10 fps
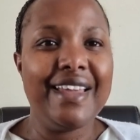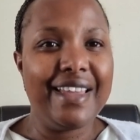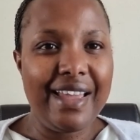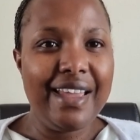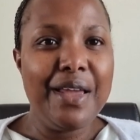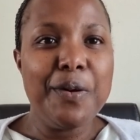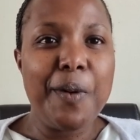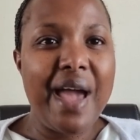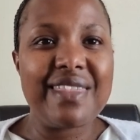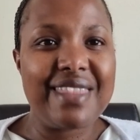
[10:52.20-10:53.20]
Yeah?
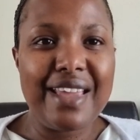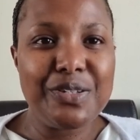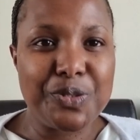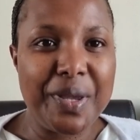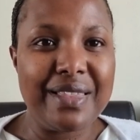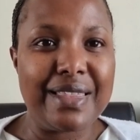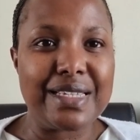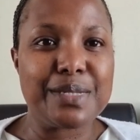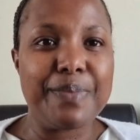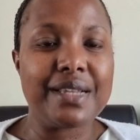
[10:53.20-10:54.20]
Why are they doing
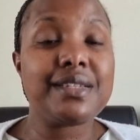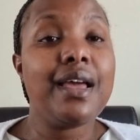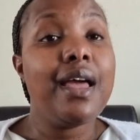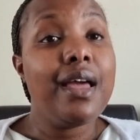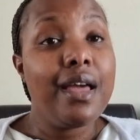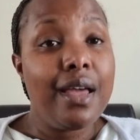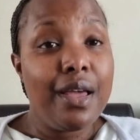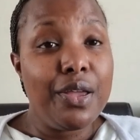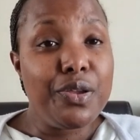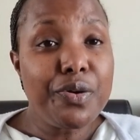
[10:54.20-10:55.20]
this? But
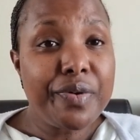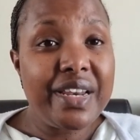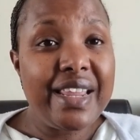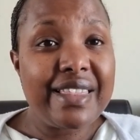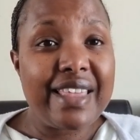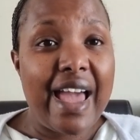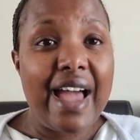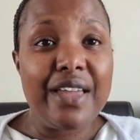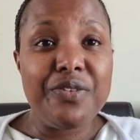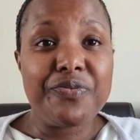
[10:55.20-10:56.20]
you're reading
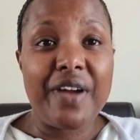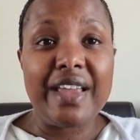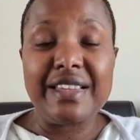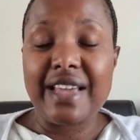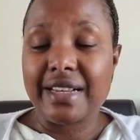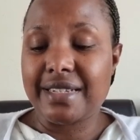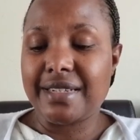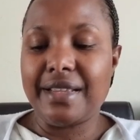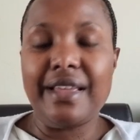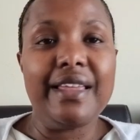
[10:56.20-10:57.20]
there, you find
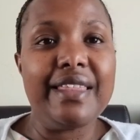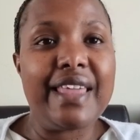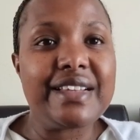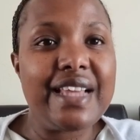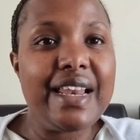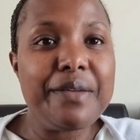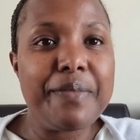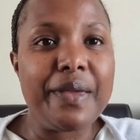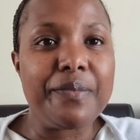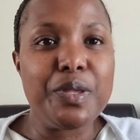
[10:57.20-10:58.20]
that they're telling
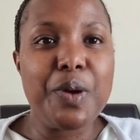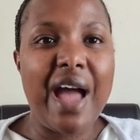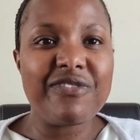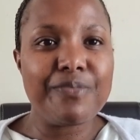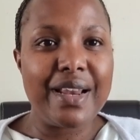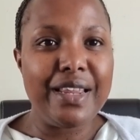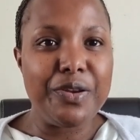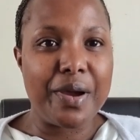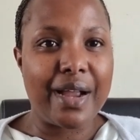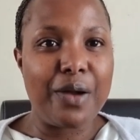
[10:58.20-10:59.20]
me, you have money in
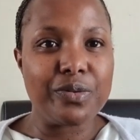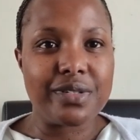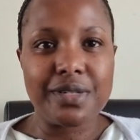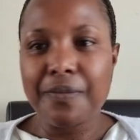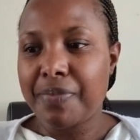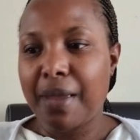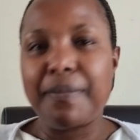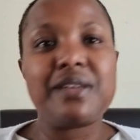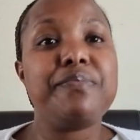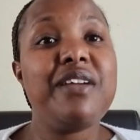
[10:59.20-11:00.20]
your account.
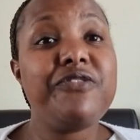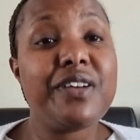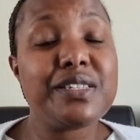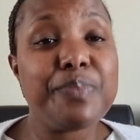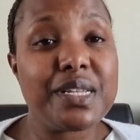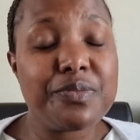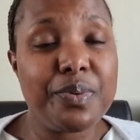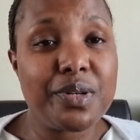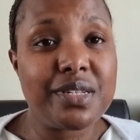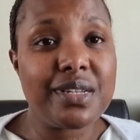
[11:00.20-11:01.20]
But my first
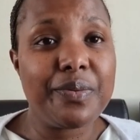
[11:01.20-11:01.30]
passport,